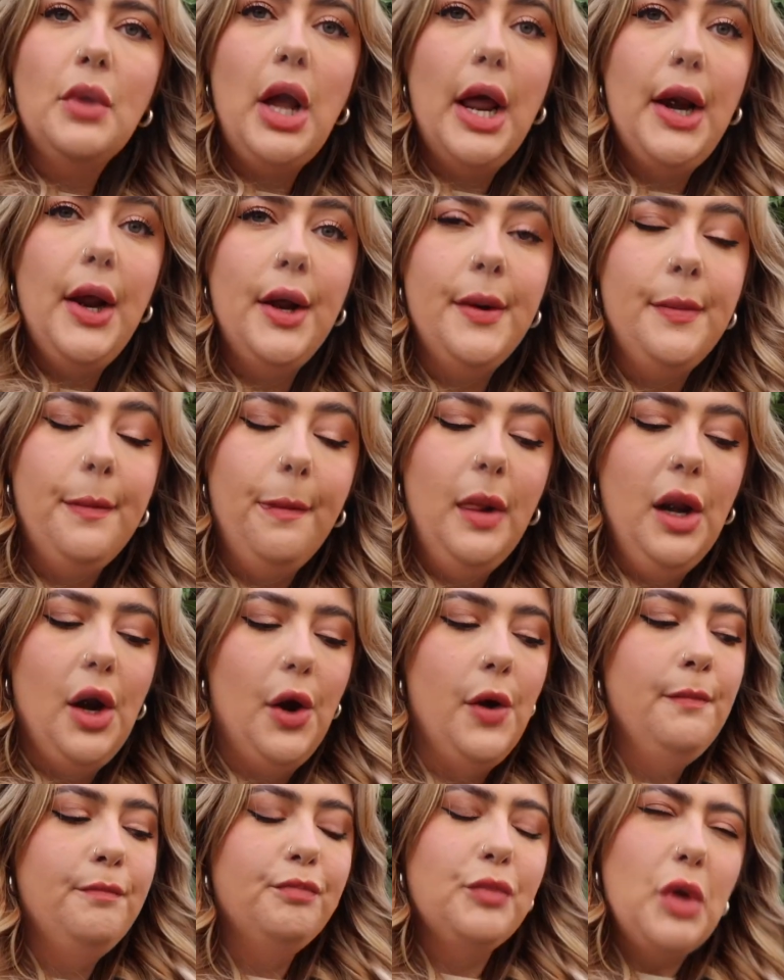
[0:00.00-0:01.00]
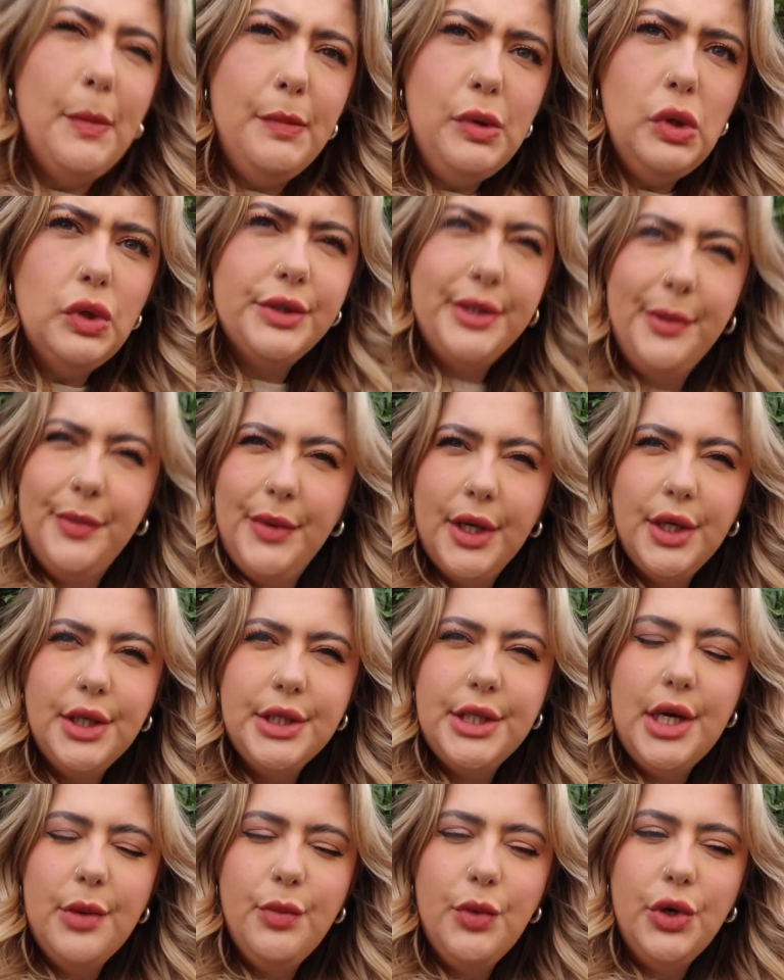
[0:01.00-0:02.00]
And I, you know, bought something
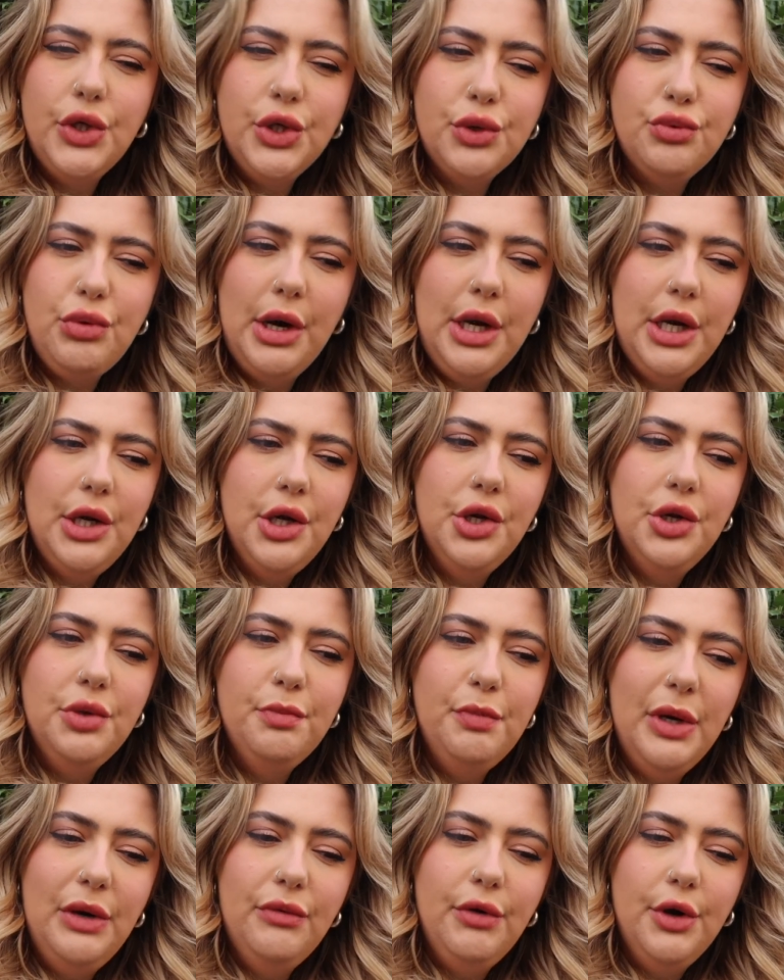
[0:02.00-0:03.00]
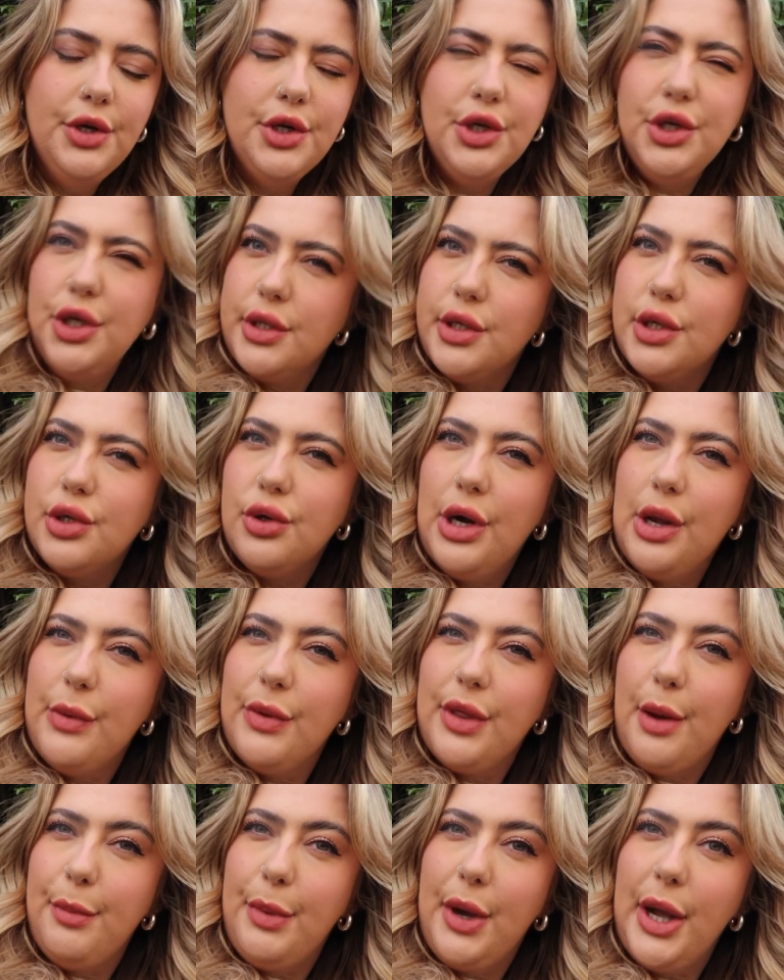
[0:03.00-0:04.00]
because I didn't want to just run in and be rude and use the toilet
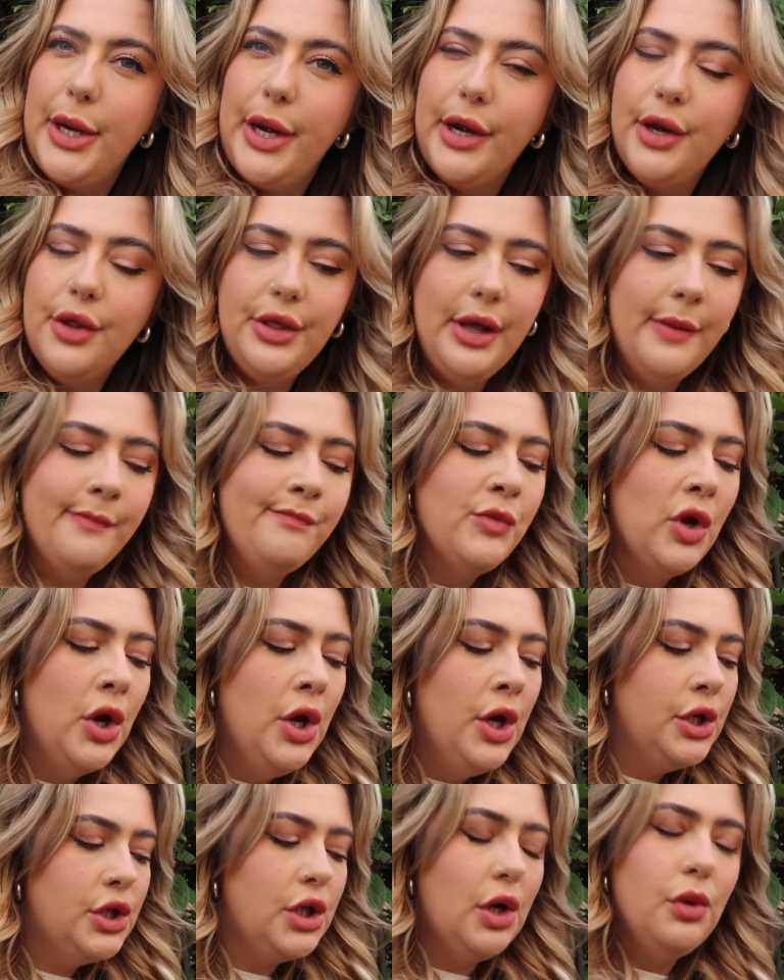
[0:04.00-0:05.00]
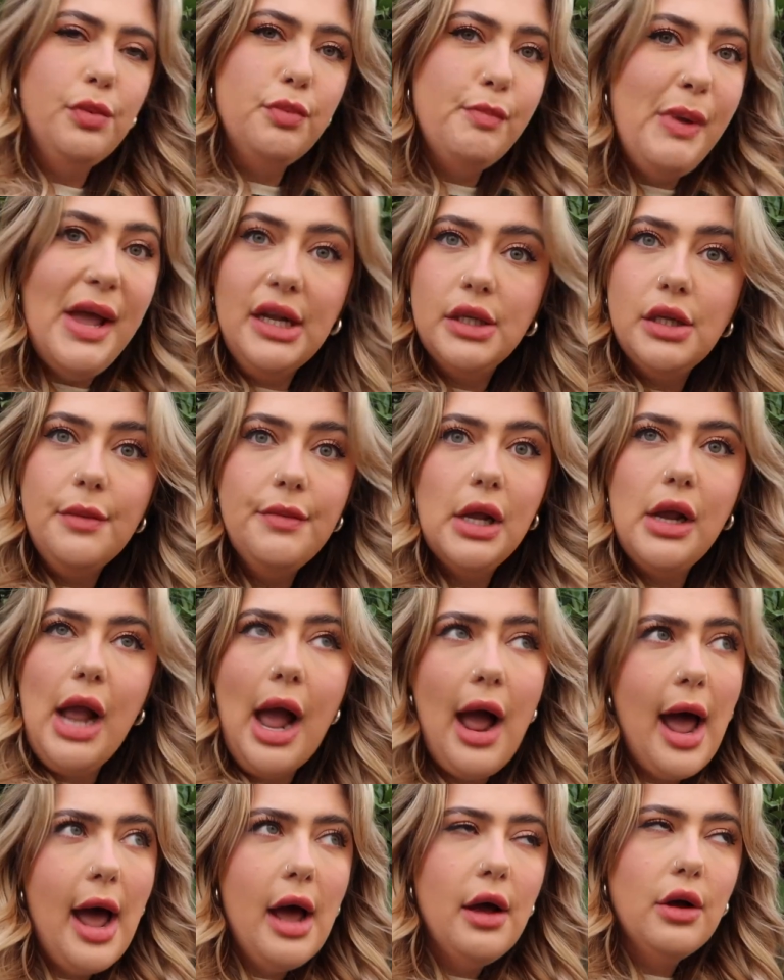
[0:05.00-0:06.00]
without buying anything. So picked something
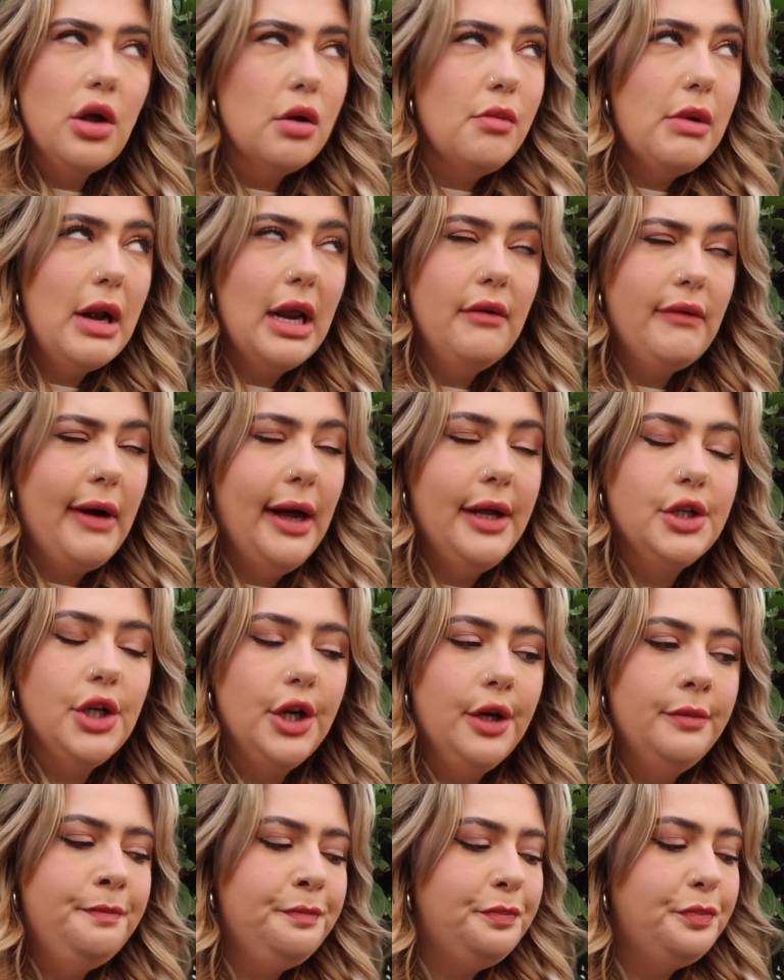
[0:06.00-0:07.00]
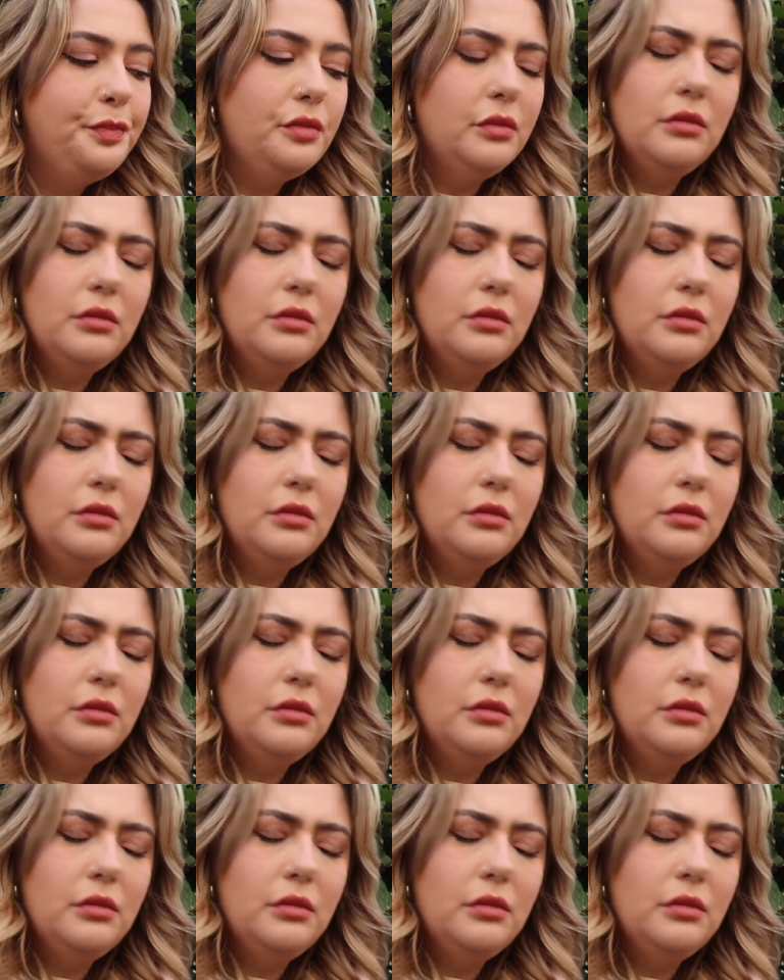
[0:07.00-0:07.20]
at complete random.